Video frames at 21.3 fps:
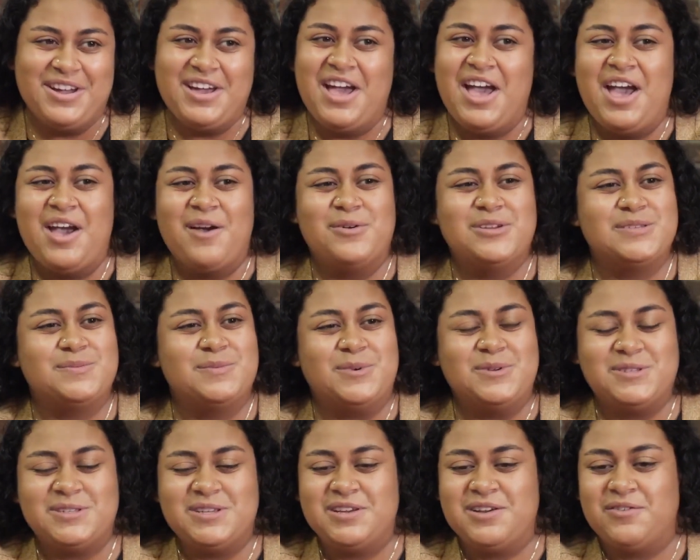Yep. It was
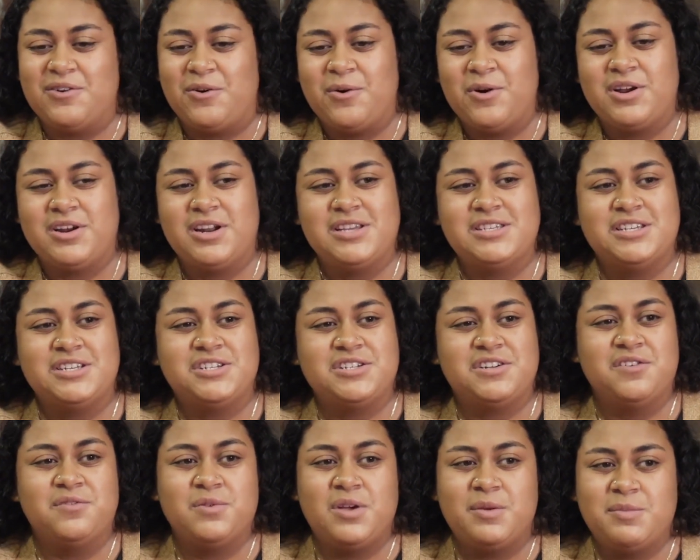mostly an
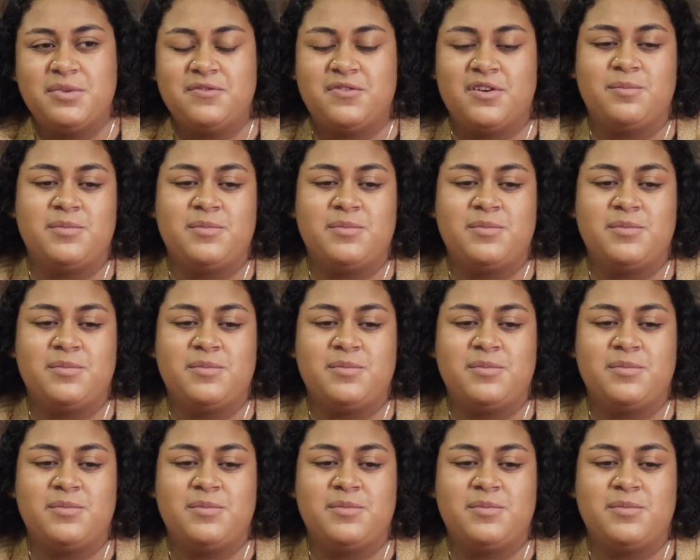organization of women